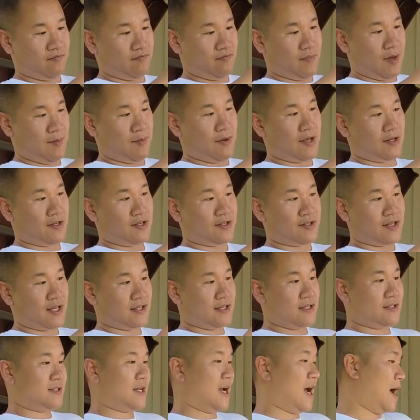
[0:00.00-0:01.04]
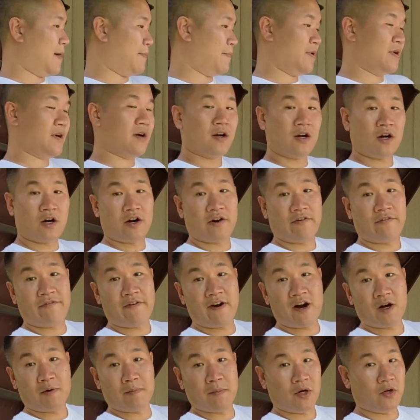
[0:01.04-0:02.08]
maybe just at the top. Her
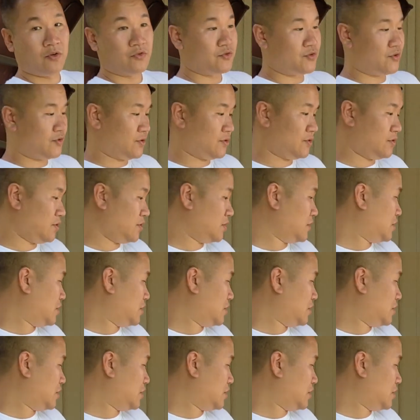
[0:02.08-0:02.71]
pheromones